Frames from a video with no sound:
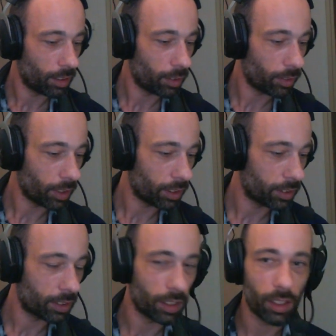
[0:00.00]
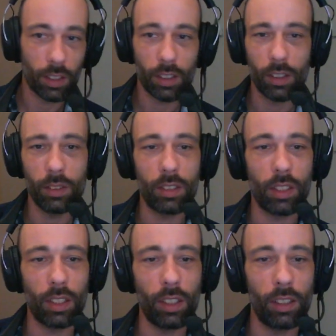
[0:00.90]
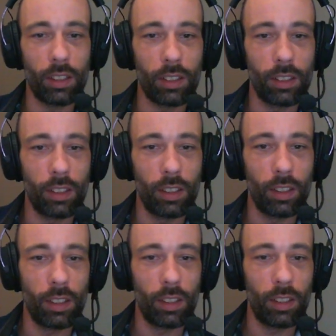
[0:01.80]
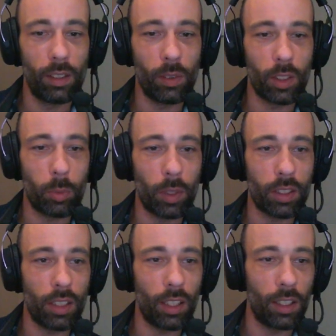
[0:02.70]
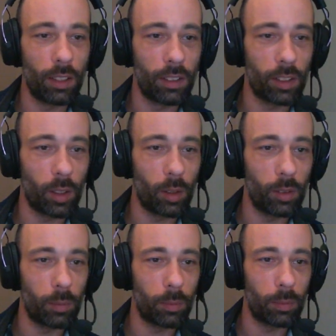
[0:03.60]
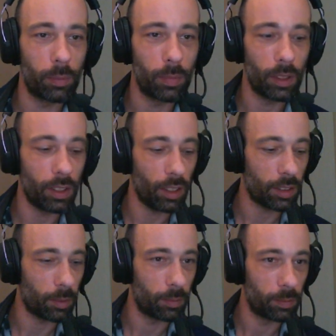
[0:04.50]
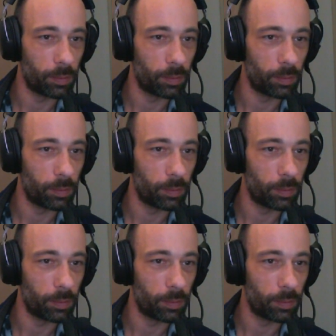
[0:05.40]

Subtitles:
I think, Koens here doing his pitch there. So, pretty awesome.